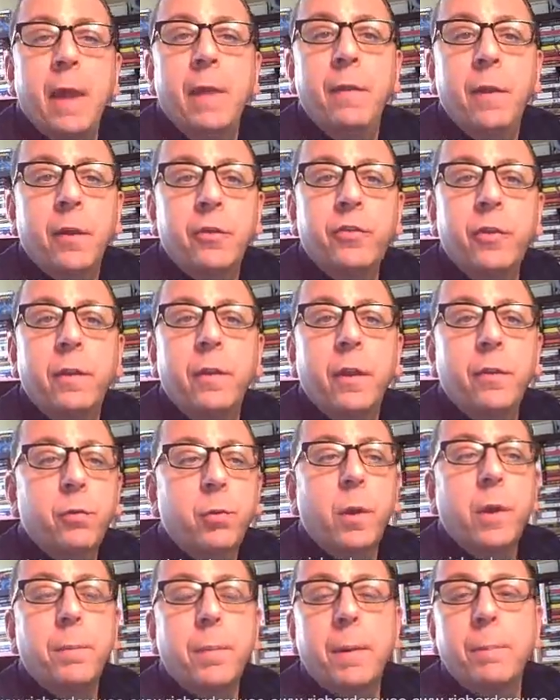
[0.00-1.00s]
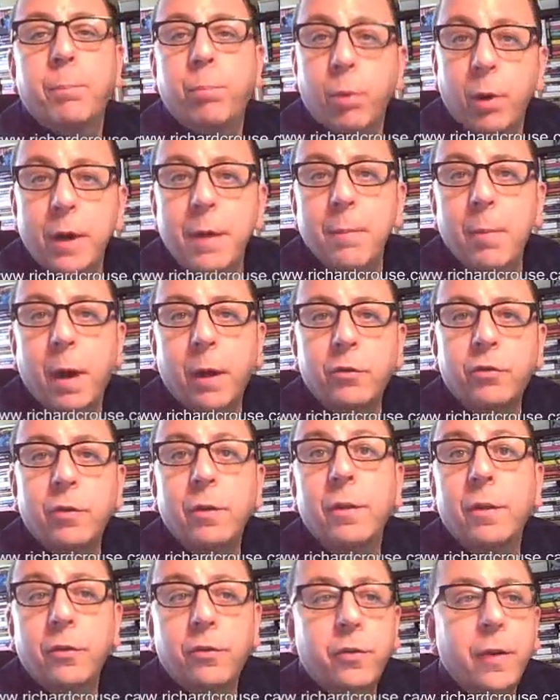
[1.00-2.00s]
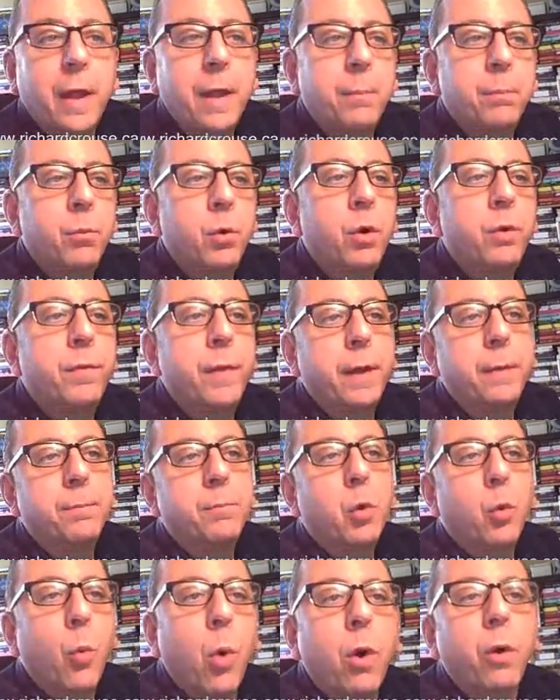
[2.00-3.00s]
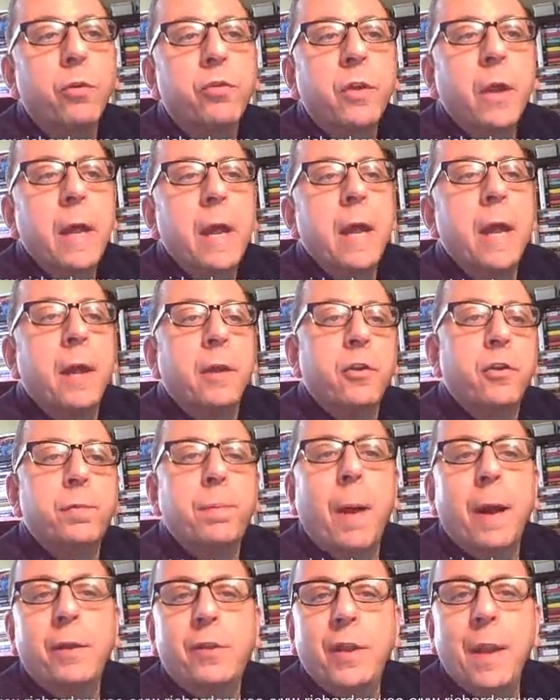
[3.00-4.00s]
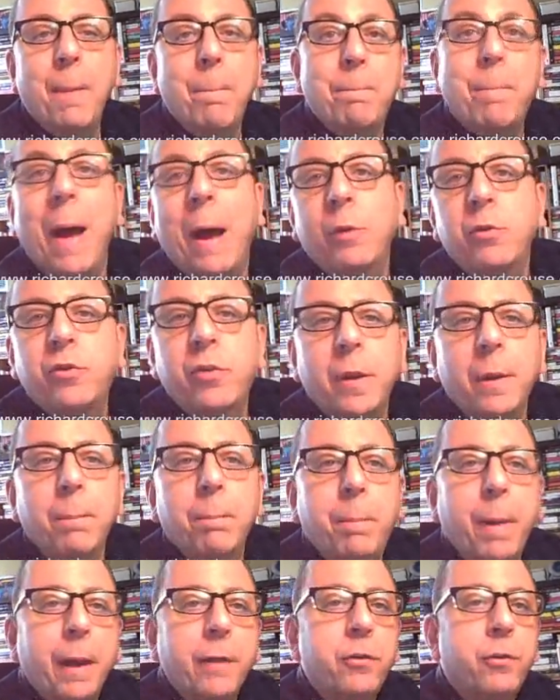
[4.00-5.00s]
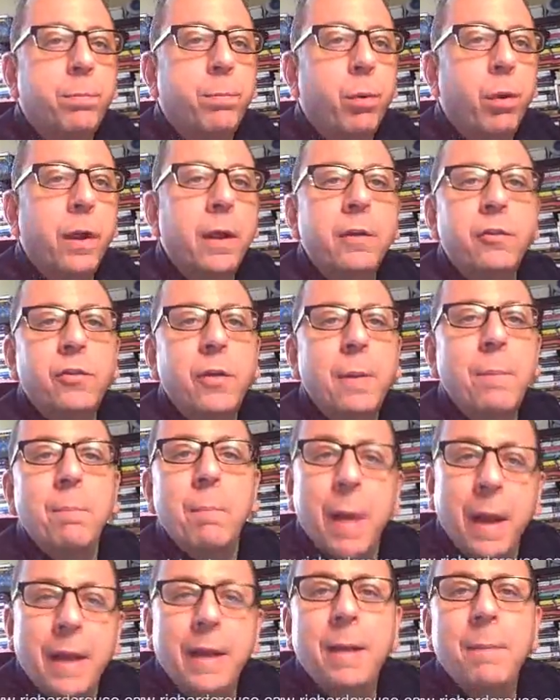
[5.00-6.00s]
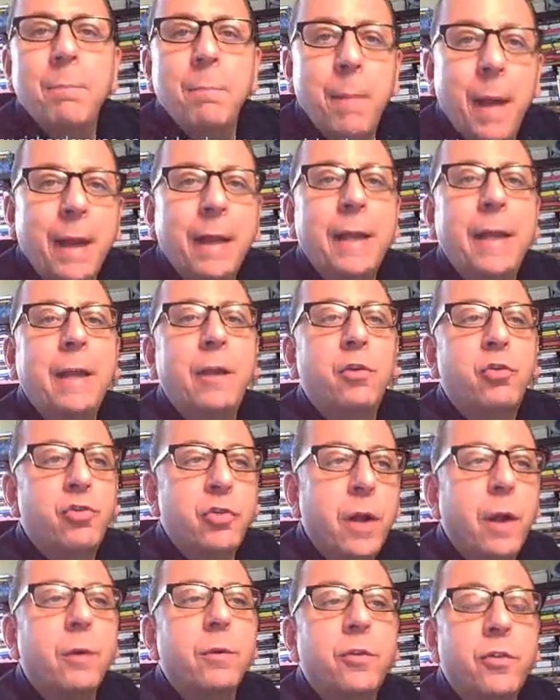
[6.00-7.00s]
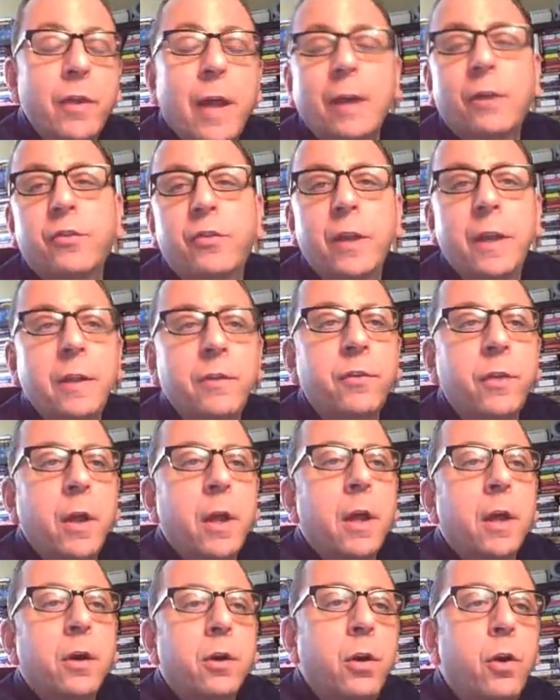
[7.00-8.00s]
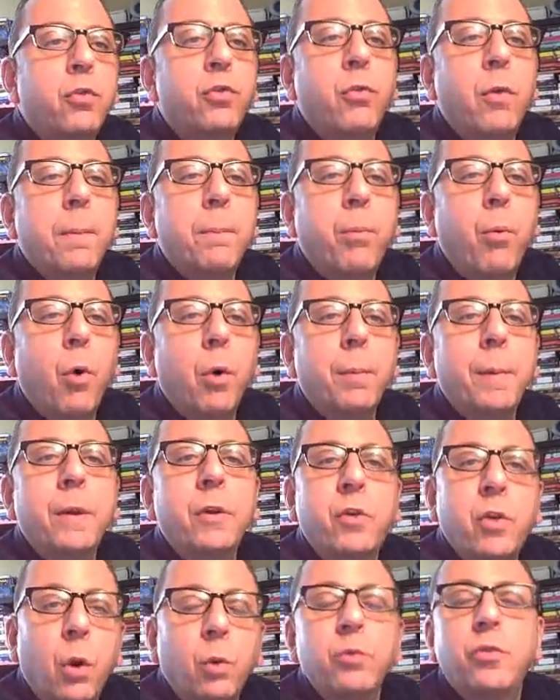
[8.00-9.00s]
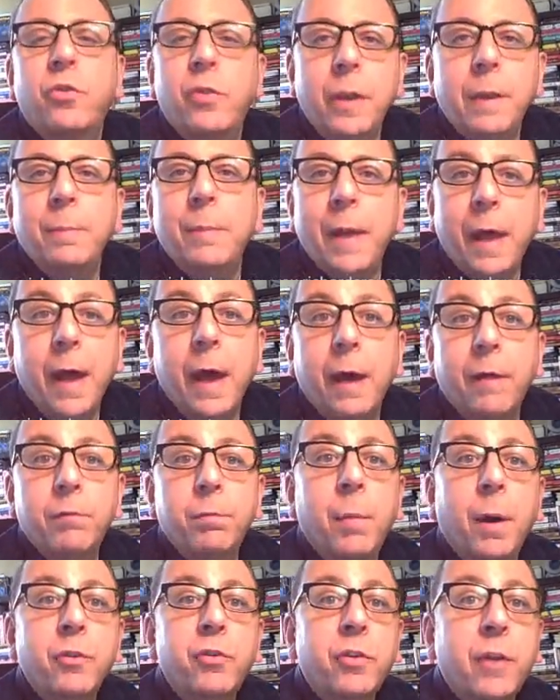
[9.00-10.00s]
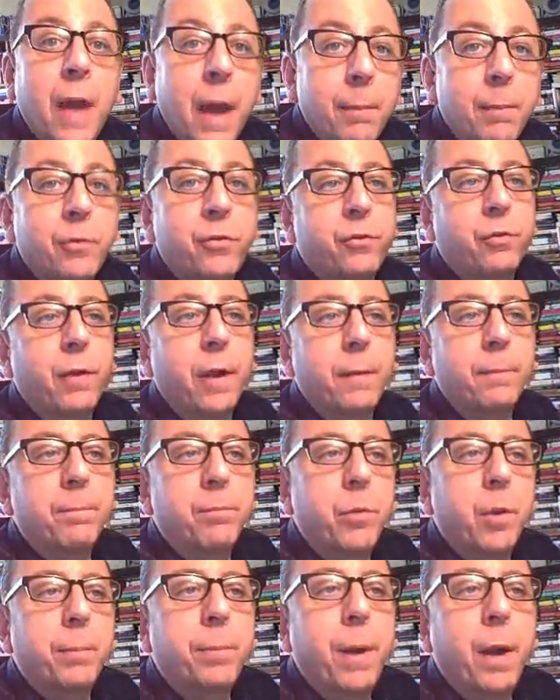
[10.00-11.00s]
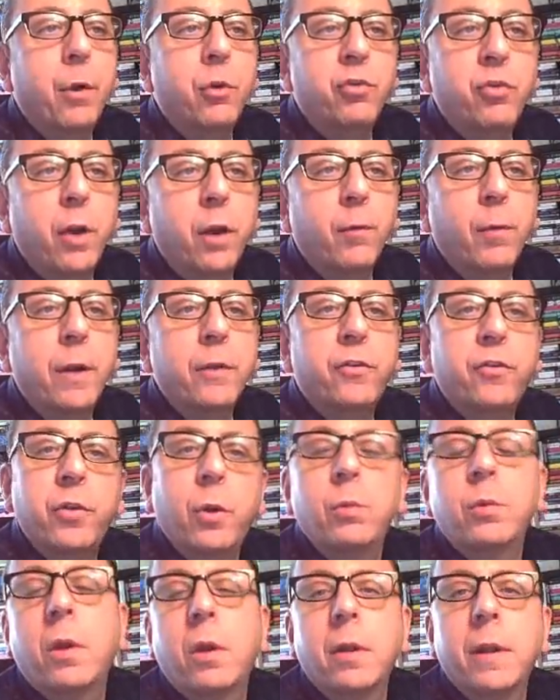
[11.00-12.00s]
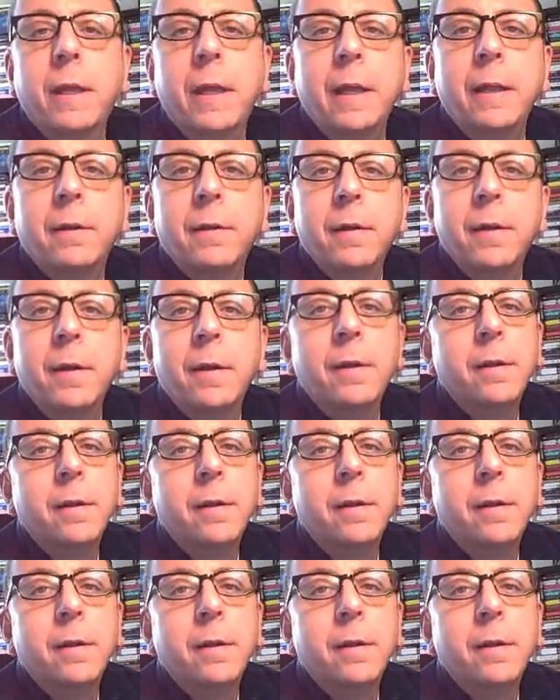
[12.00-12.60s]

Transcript: in this, and this would have been pretty much the same movie. Worse, despite the bouncing bed springs and many shared sex scenes, Kutcher and Portman don't seem to have much chemistry. The pair generates so little heat